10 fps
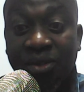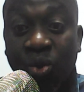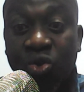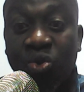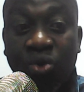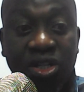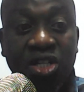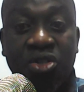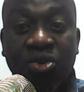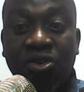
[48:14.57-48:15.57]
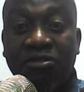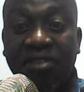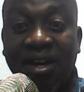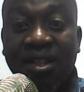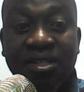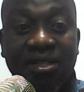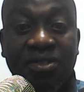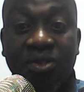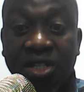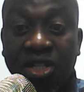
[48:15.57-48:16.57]
those traditional fathers,
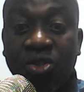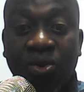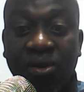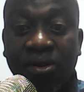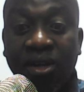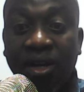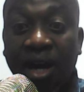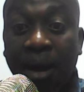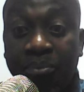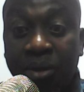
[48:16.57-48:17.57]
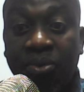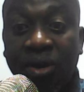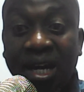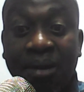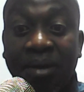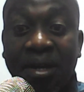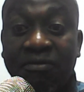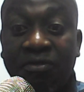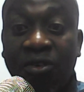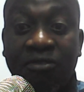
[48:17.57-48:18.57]
traditional people like my
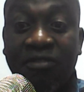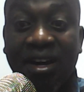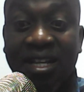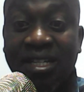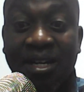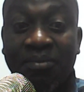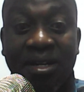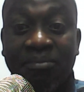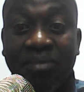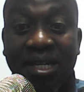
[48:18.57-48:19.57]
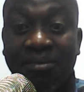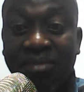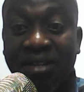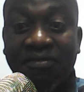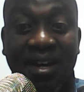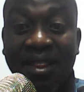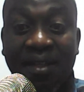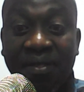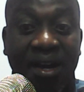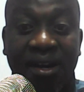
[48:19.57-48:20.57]
forefathers and my father
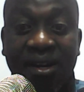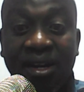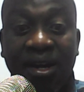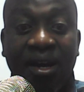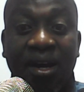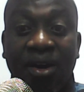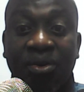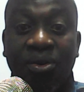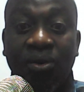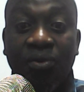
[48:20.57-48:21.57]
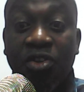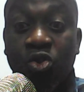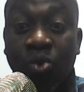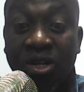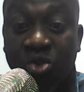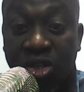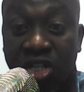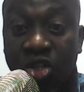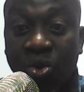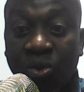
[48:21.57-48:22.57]
then, you know, these were
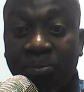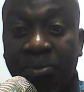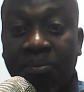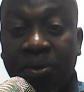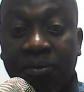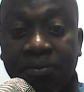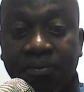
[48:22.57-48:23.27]
traditional people.